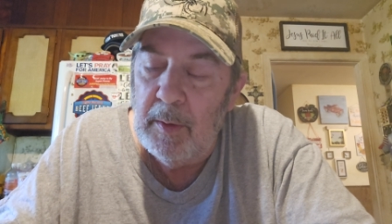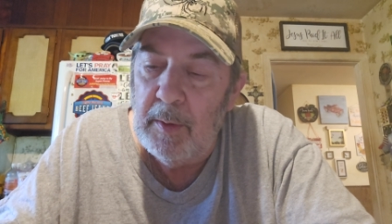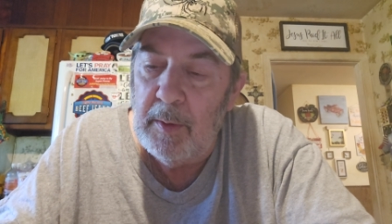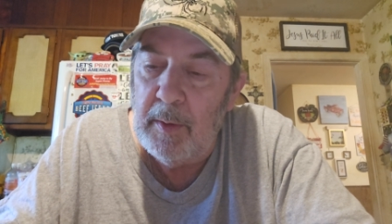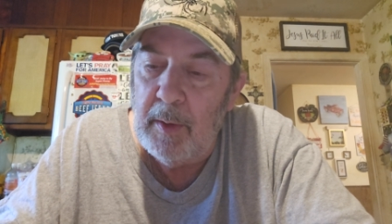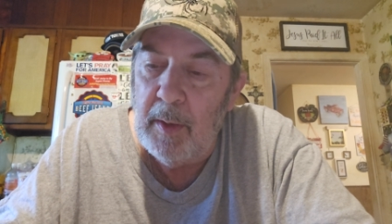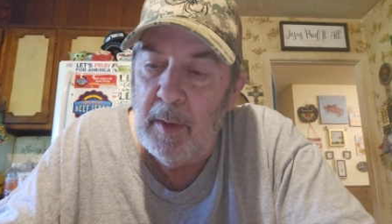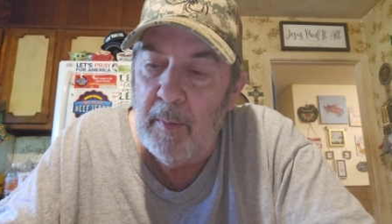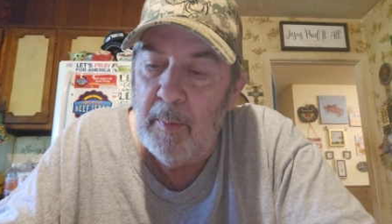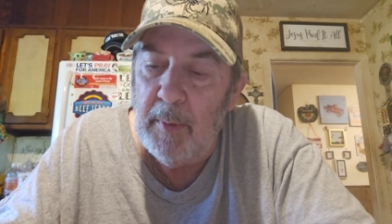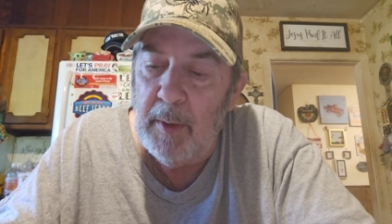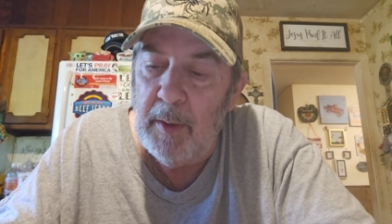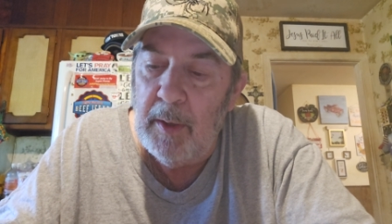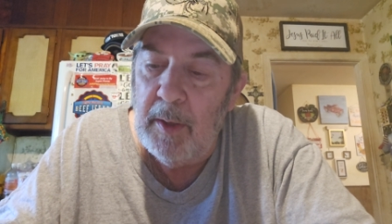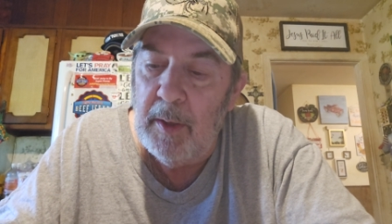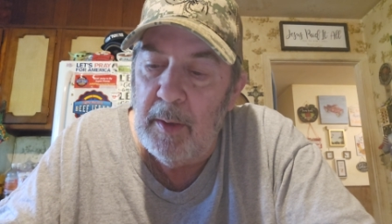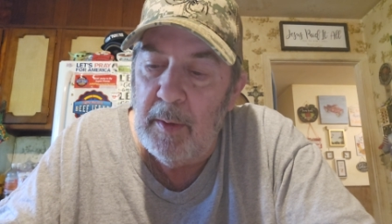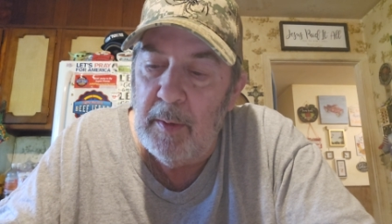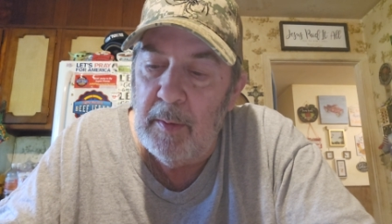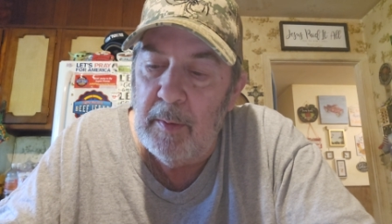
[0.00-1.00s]
Guess that'll be
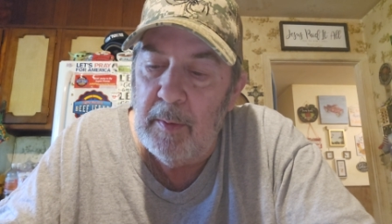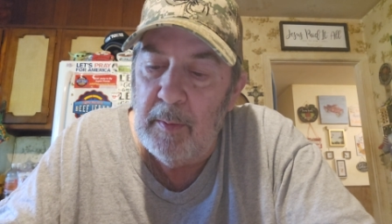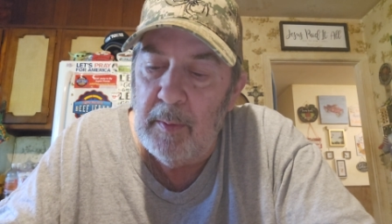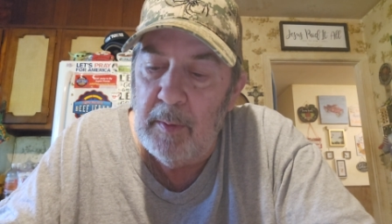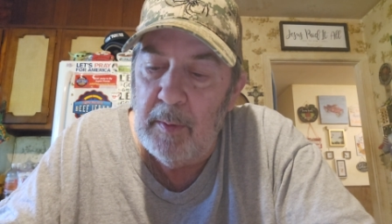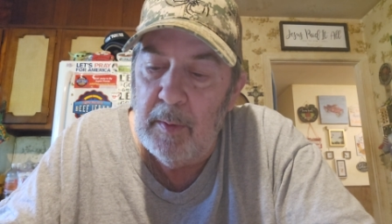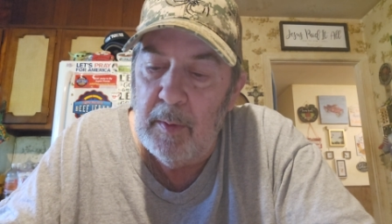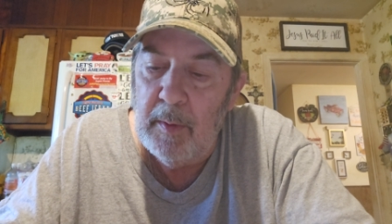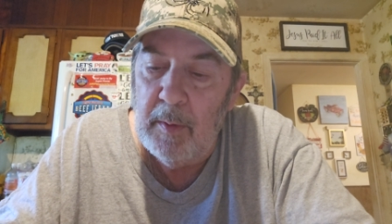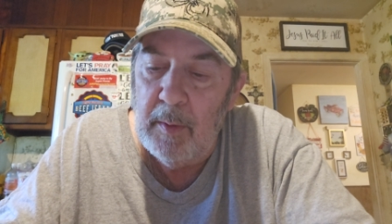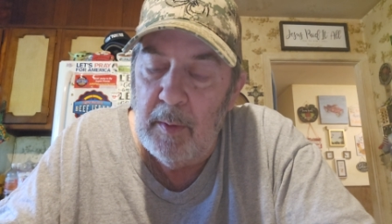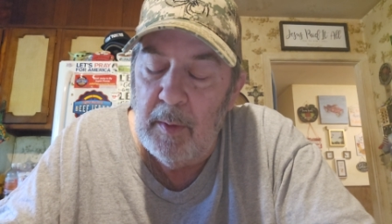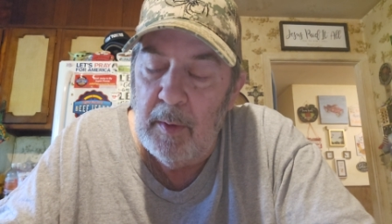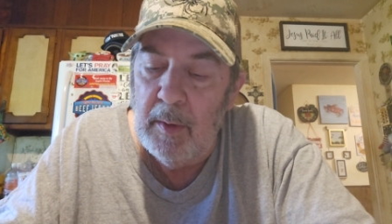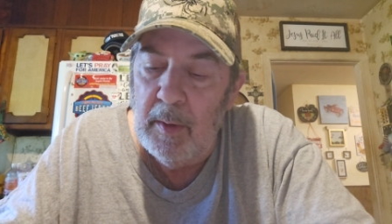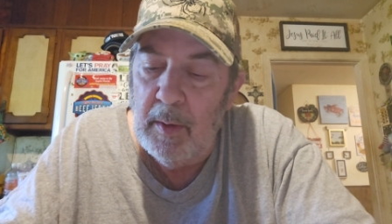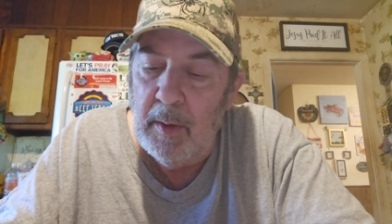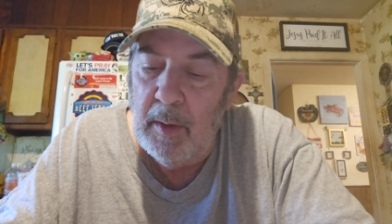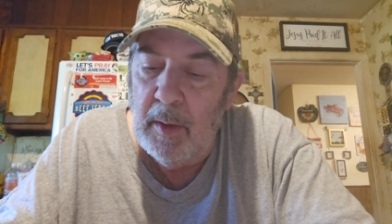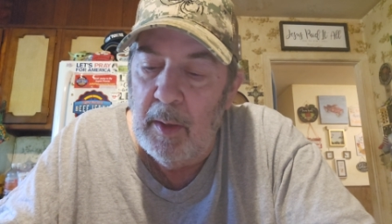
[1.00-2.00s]
it.
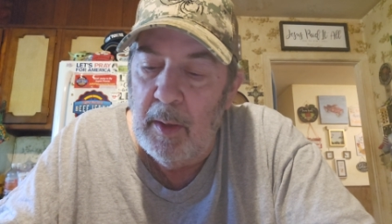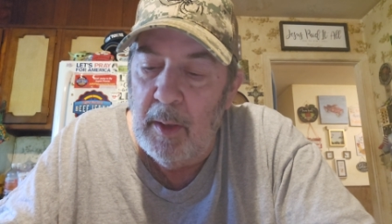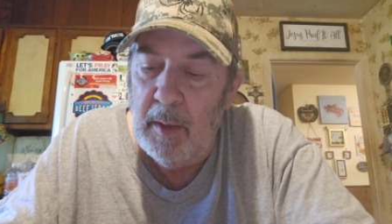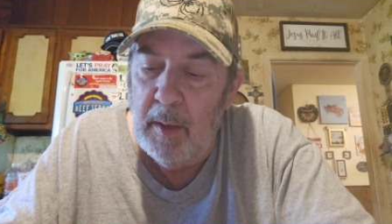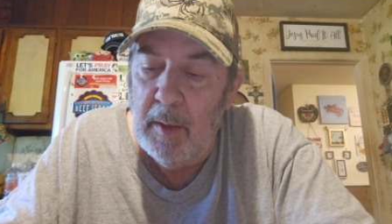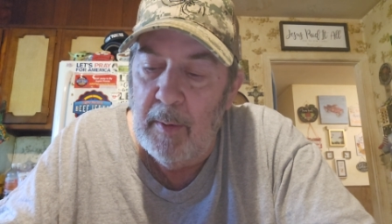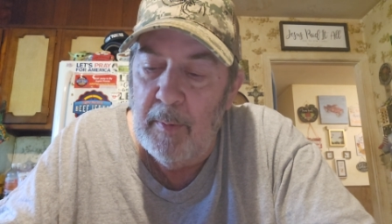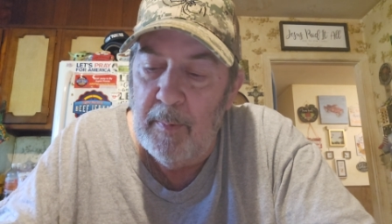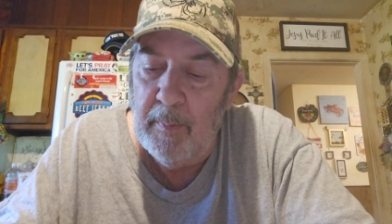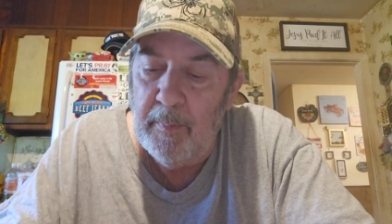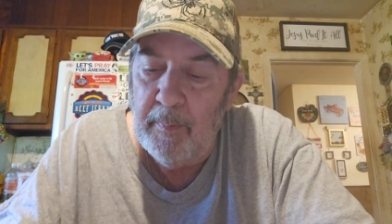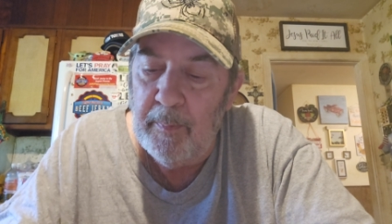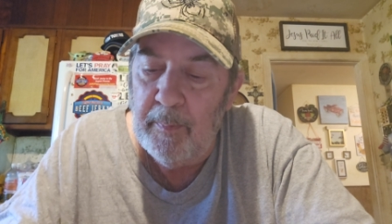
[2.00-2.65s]
Uh,